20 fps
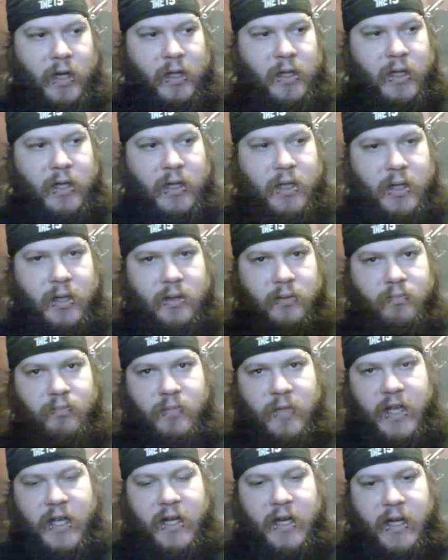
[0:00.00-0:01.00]
and then
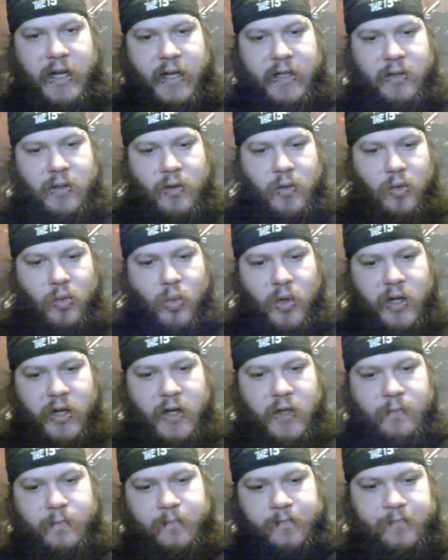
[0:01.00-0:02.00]
you add hot and cold
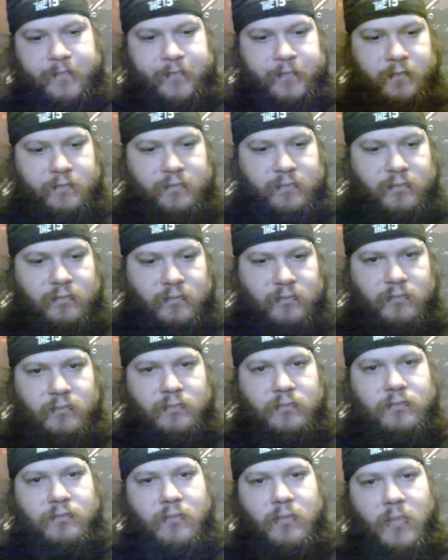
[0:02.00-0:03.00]
water
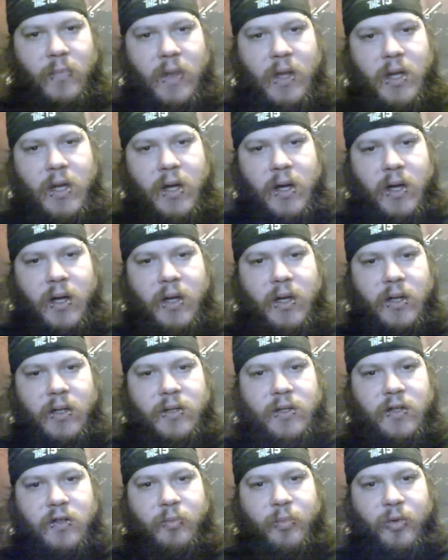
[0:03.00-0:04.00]

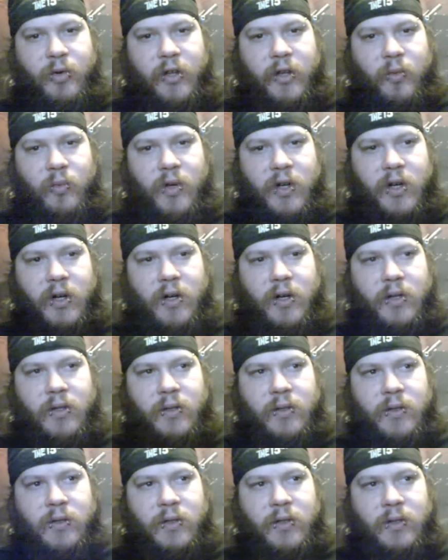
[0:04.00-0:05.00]
to the point where
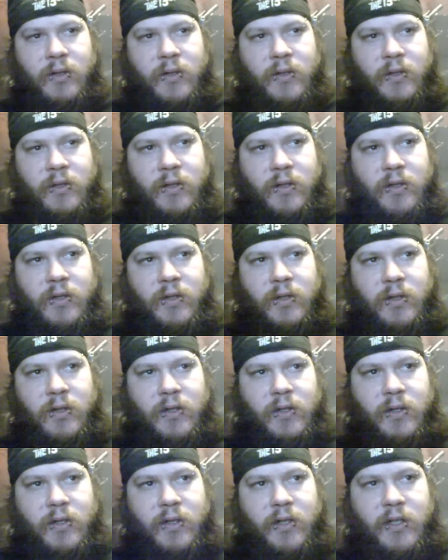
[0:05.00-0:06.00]

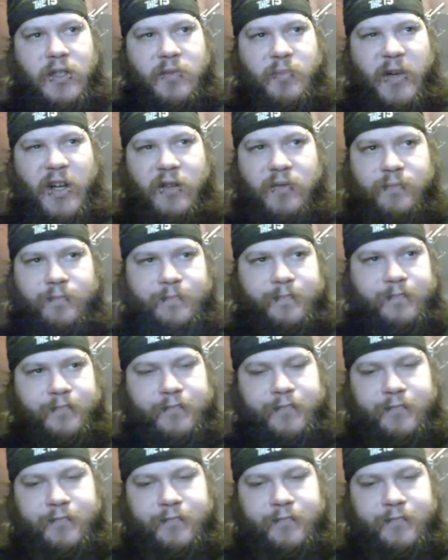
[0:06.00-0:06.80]
it's about